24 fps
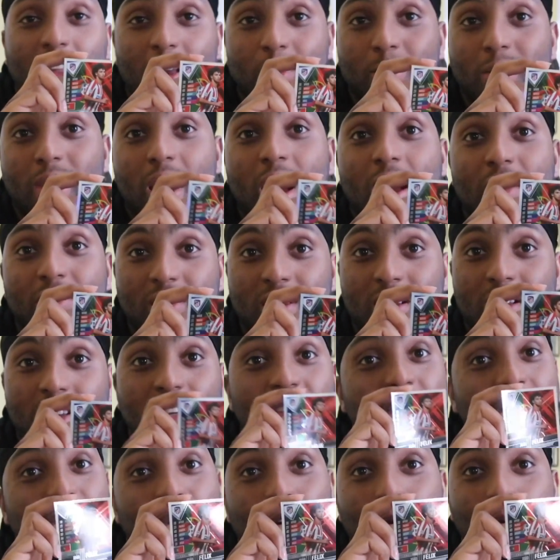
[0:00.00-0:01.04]
clips I've seen,
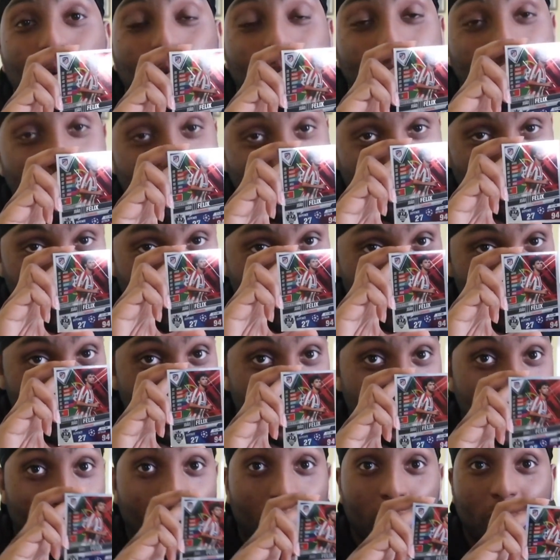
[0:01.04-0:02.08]
his skill should probably
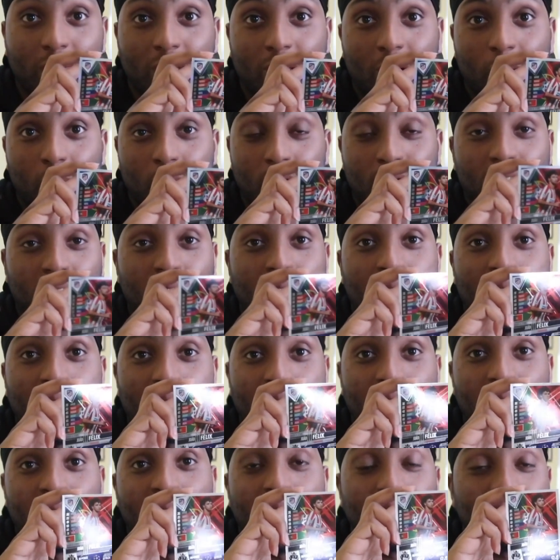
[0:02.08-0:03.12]
be up there with Eden
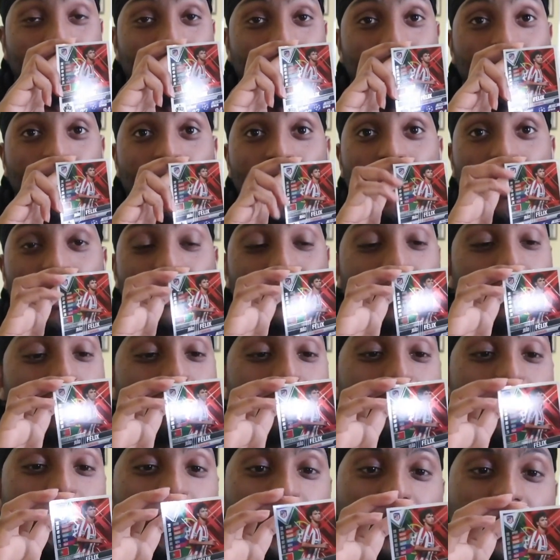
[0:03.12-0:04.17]
Hazard. He's done
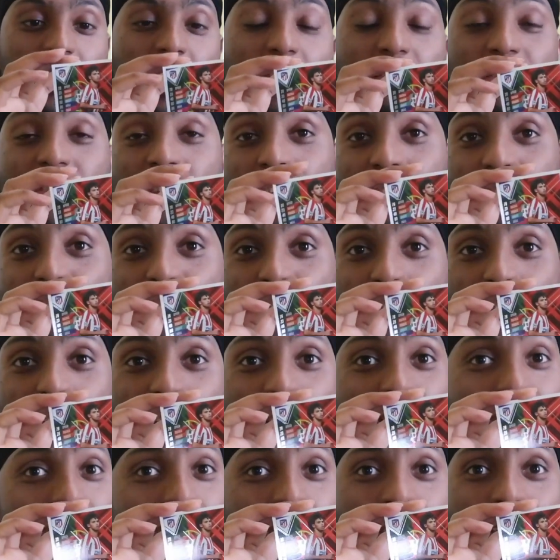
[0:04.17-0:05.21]
some things that I've seen in
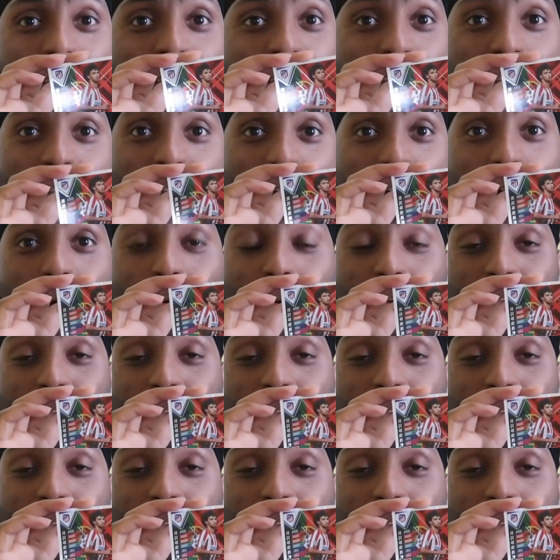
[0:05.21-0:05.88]
training that I